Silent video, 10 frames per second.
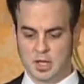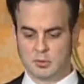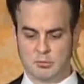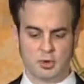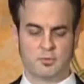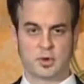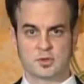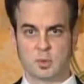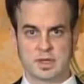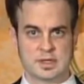Remote voice
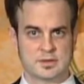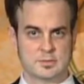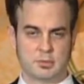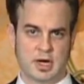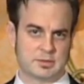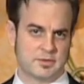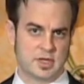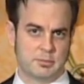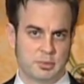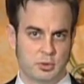witness, perhaps if
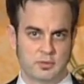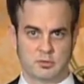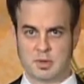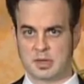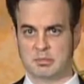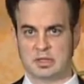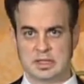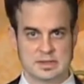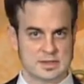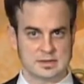you get pulled over by the
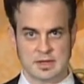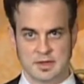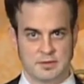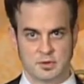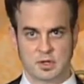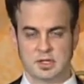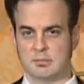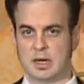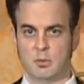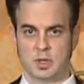police in South Africa, you
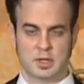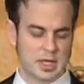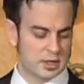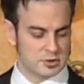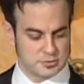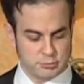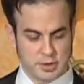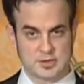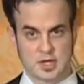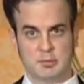might want to just
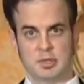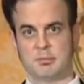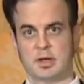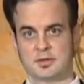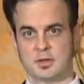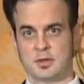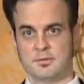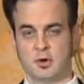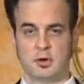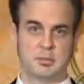press a couple of buttons on your
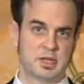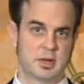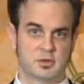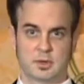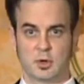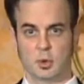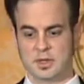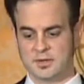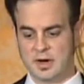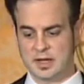phone. It becomes a
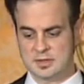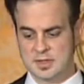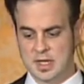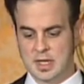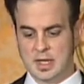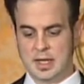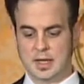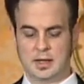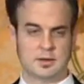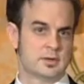recording device,
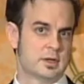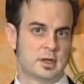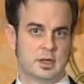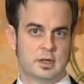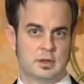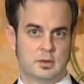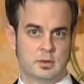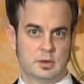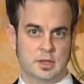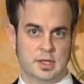and
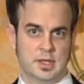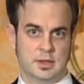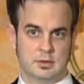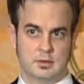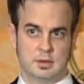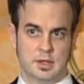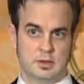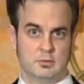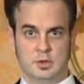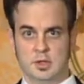you
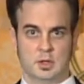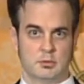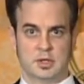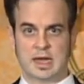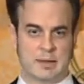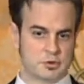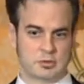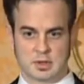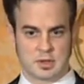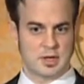capture
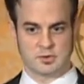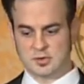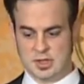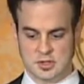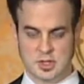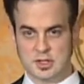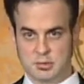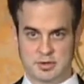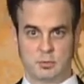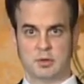the conversation, and you
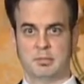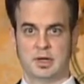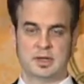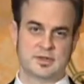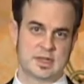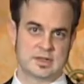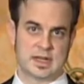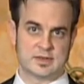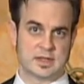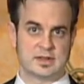press one button, it sends
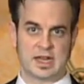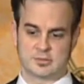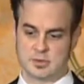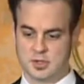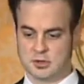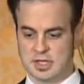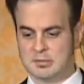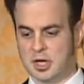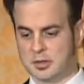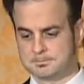it as an attachment to your
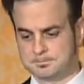email.